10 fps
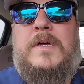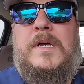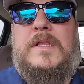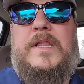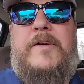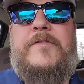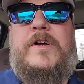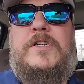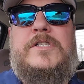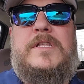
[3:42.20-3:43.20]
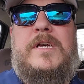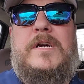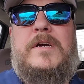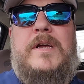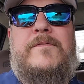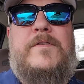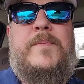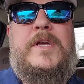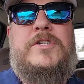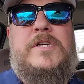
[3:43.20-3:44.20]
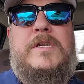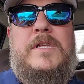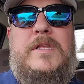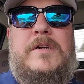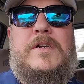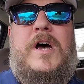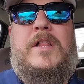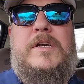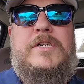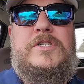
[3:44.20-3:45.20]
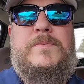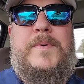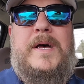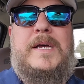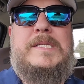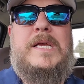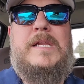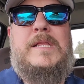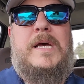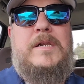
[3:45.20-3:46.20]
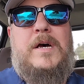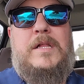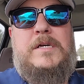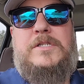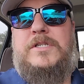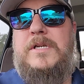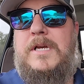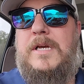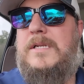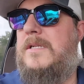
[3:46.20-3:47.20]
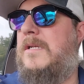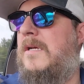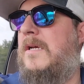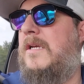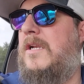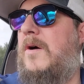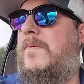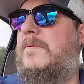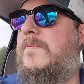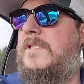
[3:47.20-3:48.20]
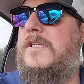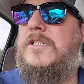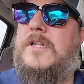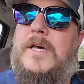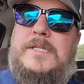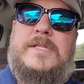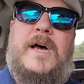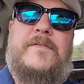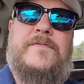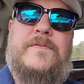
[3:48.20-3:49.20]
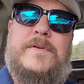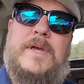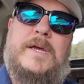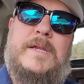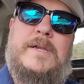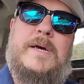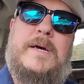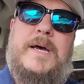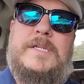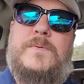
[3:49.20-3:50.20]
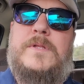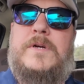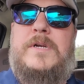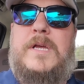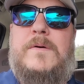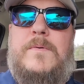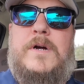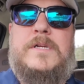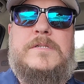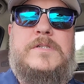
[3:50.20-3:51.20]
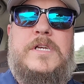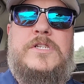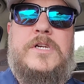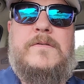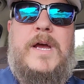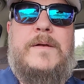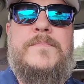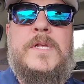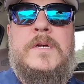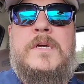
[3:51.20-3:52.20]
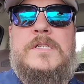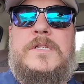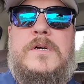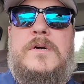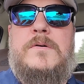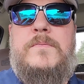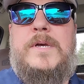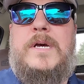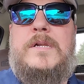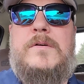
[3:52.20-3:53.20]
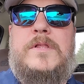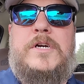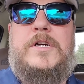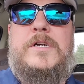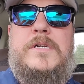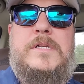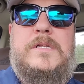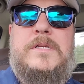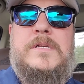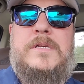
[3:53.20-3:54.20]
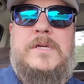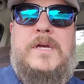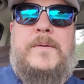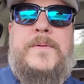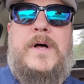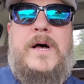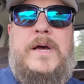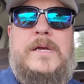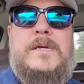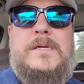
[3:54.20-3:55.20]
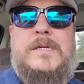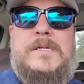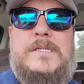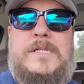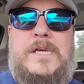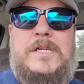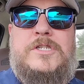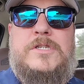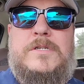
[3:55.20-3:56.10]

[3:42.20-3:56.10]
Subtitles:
leverage their information and their knowledge by attaining that knowledge. And we'll teach you a lot of stuff, and as we're learning, we're also teaching, right? So we got to learn, apply, teach,